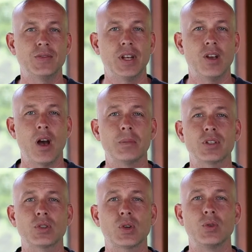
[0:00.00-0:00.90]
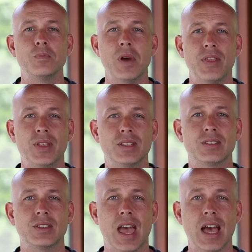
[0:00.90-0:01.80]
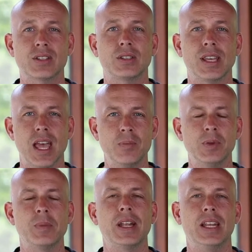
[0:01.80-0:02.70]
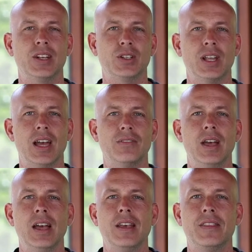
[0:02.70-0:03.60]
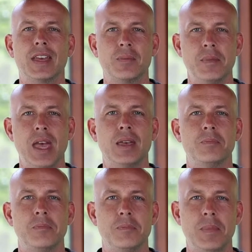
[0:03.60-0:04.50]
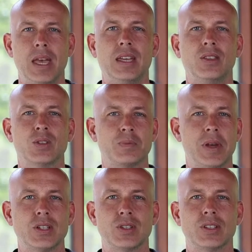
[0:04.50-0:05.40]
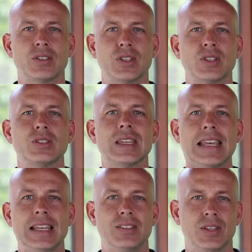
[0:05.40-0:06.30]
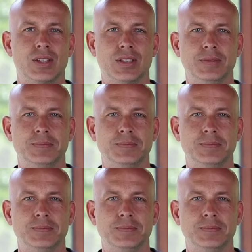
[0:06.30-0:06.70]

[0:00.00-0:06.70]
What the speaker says: video, I'm going to show you methods to actually implement in your life that can make making those major decisions easier.